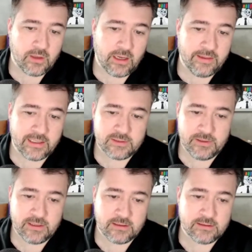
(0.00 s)
And that's
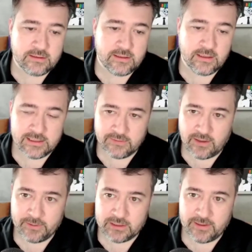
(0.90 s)
because the list of
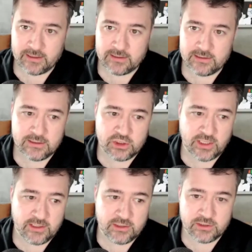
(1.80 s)
AppX packages
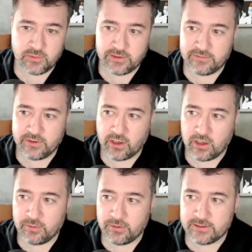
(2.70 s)
changes with every
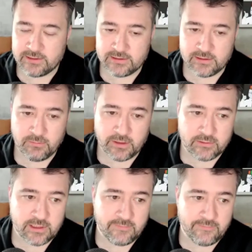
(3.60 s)
operating system.
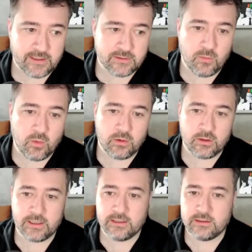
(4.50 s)
Microsoft adds more
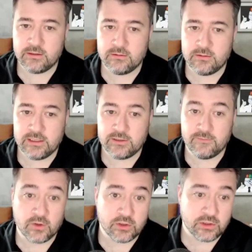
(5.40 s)
into each
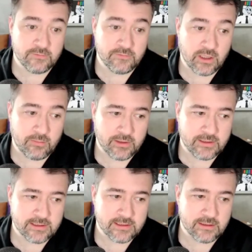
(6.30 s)
version of the
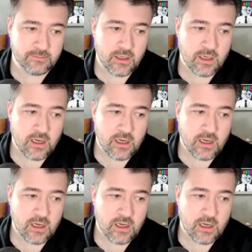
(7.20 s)
operating system.